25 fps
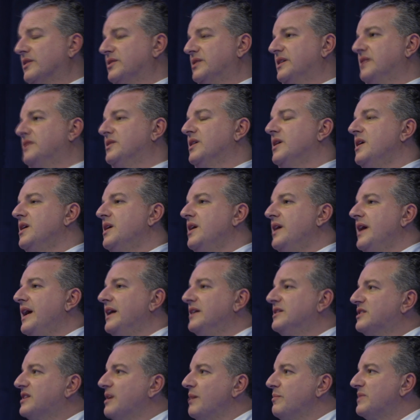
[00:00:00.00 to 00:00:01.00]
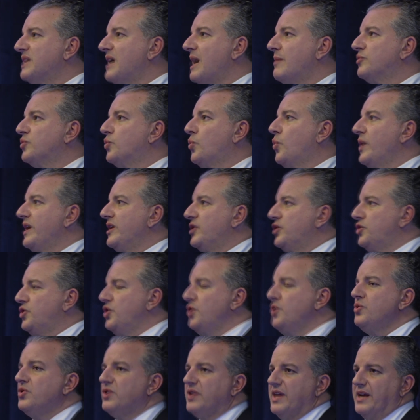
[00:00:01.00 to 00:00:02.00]
Jimmy Patronis.
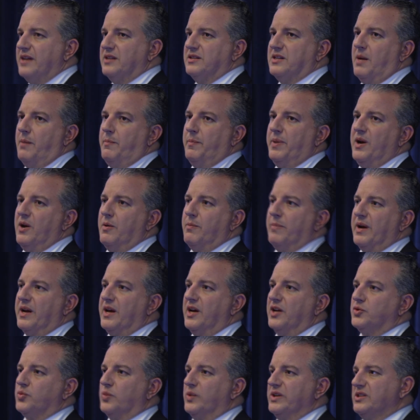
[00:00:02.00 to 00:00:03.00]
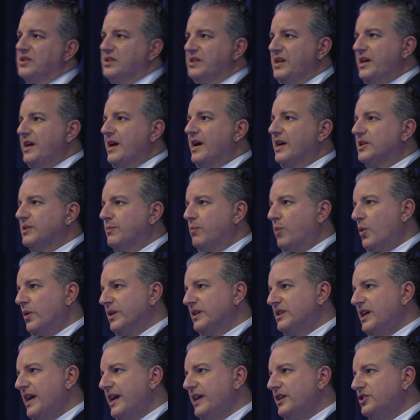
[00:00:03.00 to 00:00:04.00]
Patronis, who is rumored to
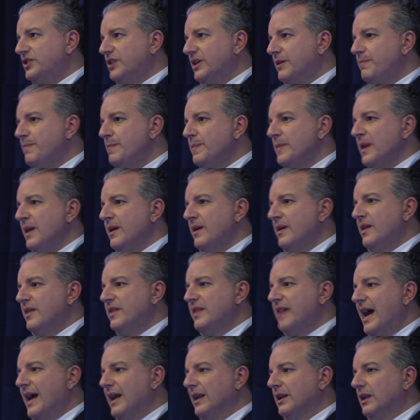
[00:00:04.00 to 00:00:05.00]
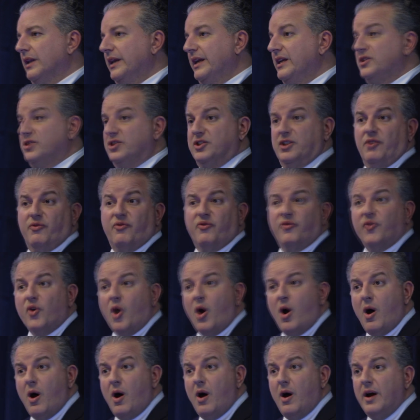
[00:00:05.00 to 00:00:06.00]
be considering a run for
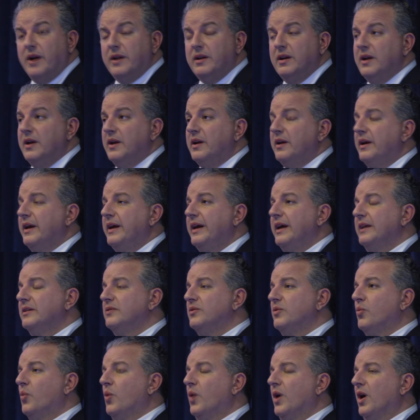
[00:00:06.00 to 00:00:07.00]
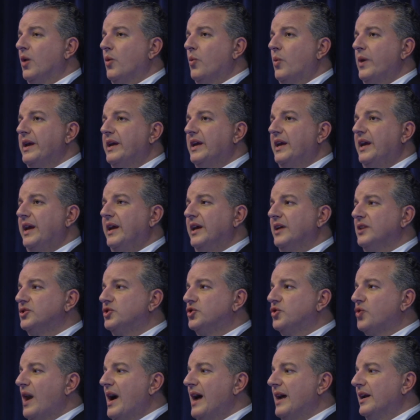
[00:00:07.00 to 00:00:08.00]
governor in 2026,
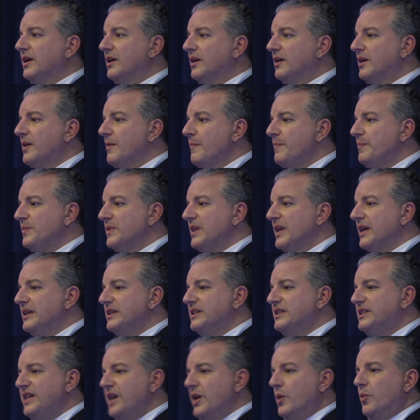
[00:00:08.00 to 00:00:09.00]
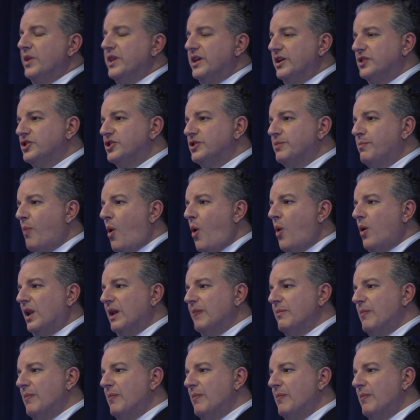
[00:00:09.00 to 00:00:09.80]
launched the investigation